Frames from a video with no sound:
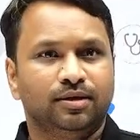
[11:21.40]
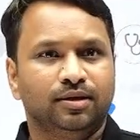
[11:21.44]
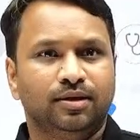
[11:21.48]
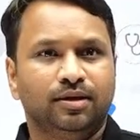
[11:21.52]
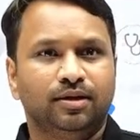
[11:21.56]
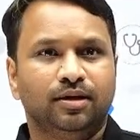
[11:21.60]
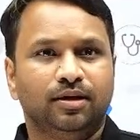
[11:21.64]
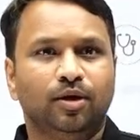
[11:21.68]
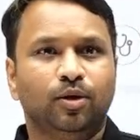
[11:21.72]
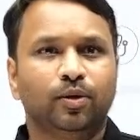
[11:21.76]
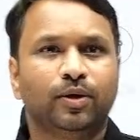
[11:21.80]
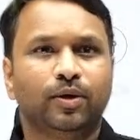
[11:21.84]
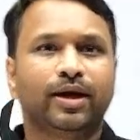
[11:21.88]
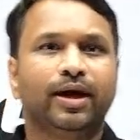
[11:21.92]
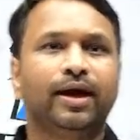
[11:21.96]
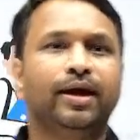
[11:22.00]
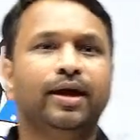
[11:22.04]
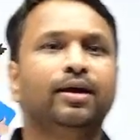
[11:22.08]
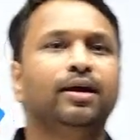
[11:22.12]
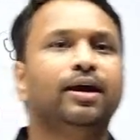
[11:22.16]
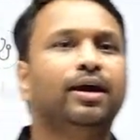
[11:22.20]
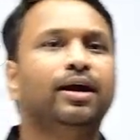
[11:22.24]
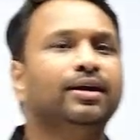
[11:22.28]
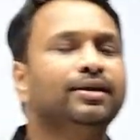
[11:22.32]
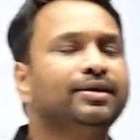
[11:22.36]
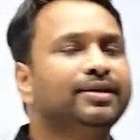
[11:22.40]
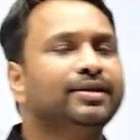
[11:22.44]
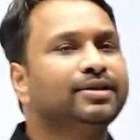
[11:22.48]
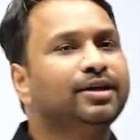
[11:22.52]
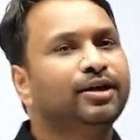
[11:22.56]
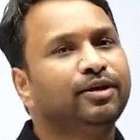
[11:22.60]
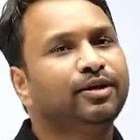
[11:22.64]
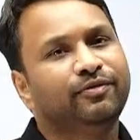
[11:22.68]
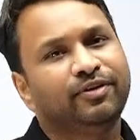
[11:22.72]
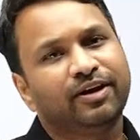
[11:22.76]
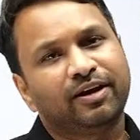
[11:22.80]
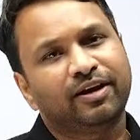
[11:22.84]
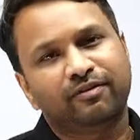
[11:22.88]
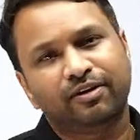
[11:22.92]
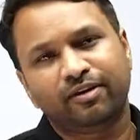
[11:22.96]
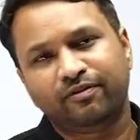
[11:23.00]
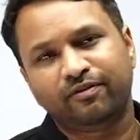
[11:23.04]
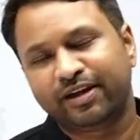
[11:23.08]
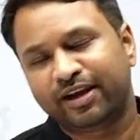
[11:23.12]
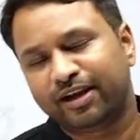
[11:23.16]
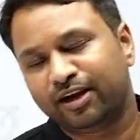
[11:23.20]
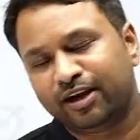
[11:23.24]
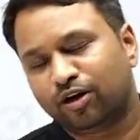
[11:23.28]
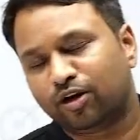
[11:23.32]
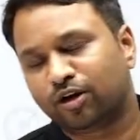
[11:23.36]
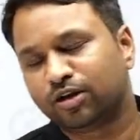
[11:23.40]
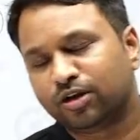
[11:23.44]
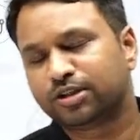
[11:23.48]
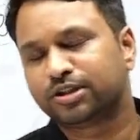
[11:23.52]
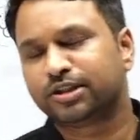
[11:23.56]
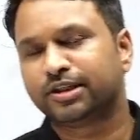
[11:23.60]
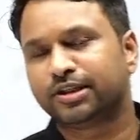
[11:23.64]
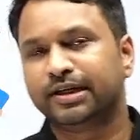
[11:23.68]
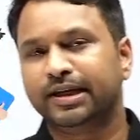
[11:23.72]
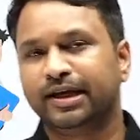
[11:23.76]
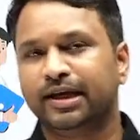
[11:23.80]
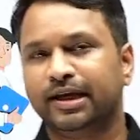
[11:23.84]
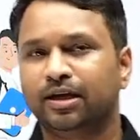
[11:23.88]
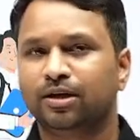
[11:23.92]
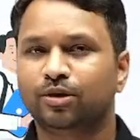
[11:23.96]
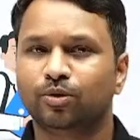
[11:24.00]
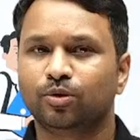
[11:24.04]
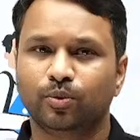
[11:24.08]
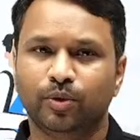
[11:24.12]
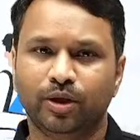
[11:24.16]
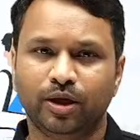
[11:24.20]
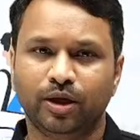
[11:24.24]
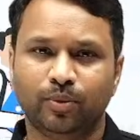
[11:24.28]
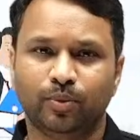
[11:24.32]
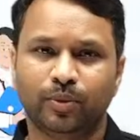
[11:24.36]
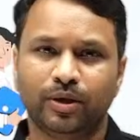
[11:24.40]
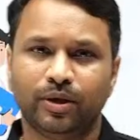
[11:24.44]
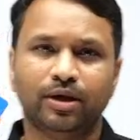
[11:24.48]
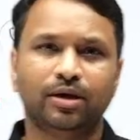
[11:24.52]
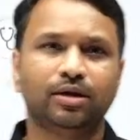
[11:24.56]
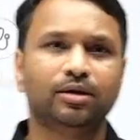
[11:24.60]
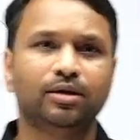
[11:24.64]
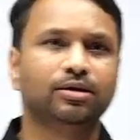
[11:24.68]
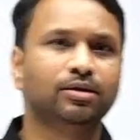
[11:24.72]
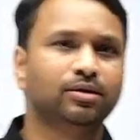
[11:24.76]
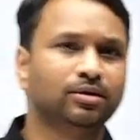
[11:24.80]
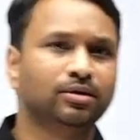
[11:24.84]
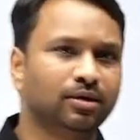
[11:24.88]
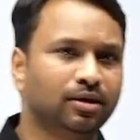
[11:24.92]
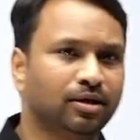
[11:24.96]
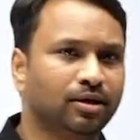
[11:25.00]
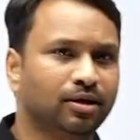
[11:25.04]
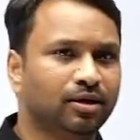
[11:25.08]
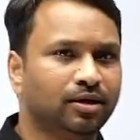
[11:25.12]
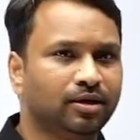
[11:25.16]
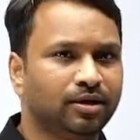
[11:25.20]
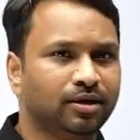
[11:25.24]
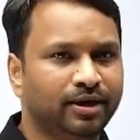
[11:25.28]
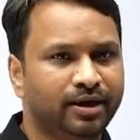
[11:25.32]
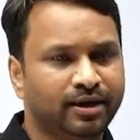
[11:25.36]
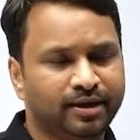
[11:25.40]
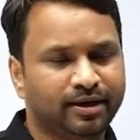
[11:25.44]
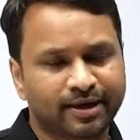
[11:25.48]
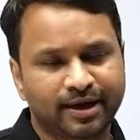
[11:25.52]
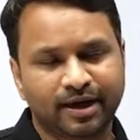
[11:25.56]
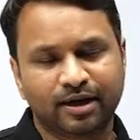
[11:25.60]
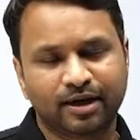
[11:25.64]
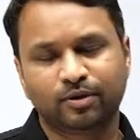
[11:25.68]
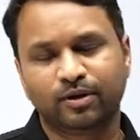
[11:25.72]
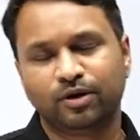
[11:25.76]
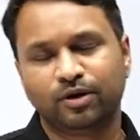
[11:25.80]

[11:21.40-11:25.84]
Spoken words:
Okay, Hariteja, we have a very long journey. We will interact, on